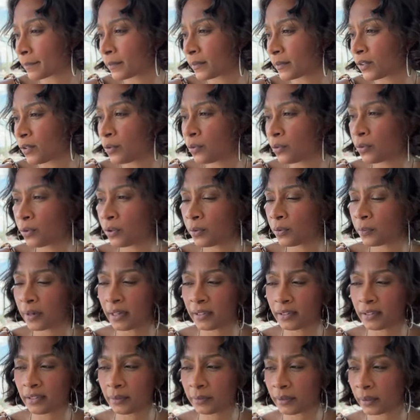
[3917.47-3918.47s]
You go
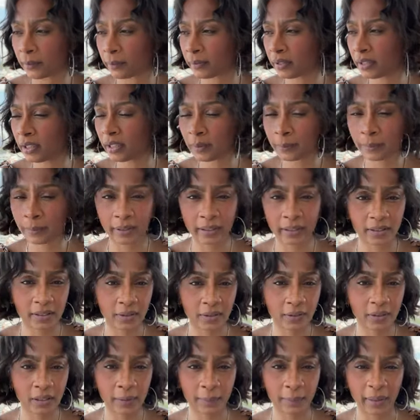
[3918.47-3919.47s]
around them, your blood
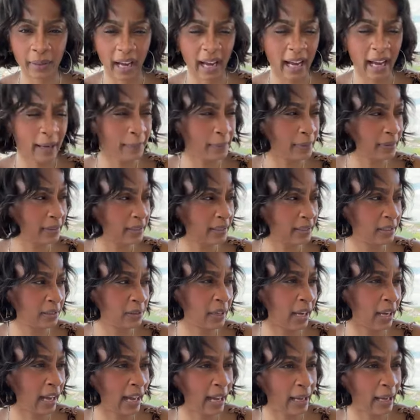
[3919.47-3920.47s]
pressure up, your hyper, you
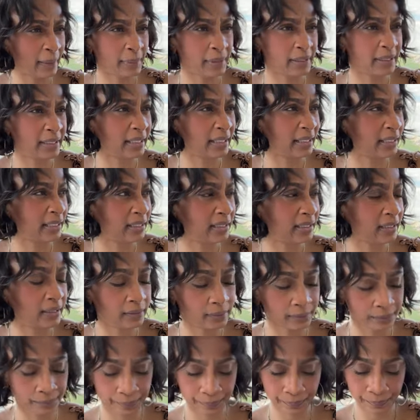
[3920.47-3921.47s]
got
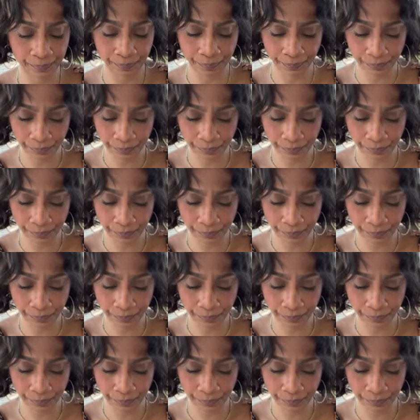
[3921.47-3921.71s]
hypertension.